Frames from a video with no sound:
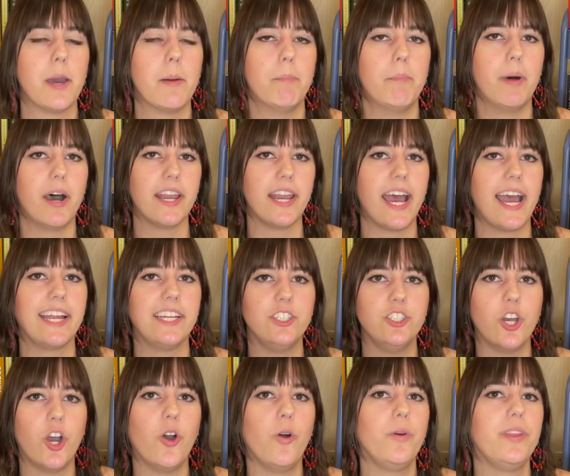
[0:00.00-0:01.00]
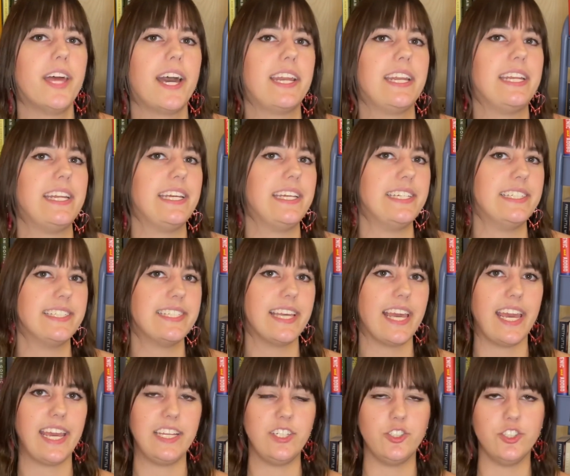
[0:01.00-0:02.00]
but I know that it is
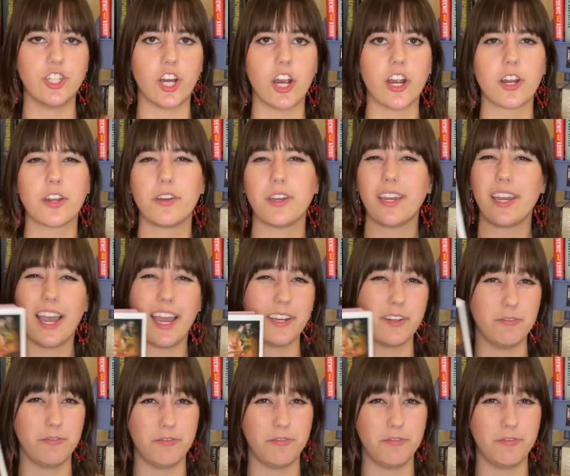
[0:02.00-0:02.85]
a dark kind of